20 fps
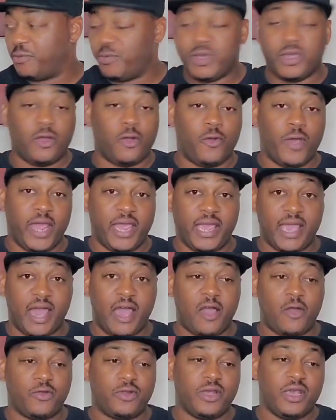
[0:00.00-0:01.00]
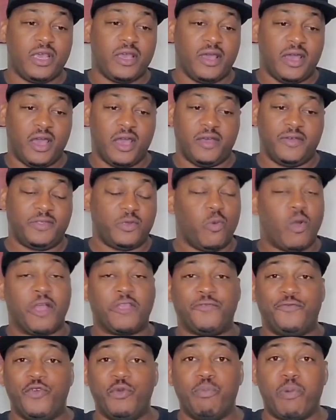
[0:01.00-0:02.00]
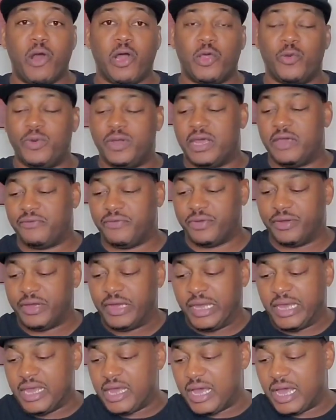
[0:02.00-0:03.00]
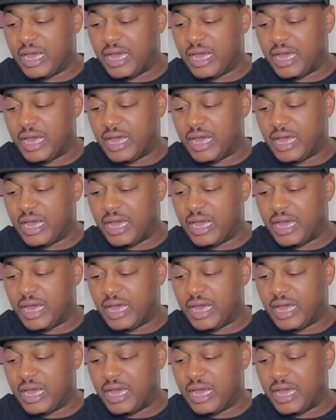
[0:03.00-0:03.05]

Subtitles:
we go hang out to watch football or whatever.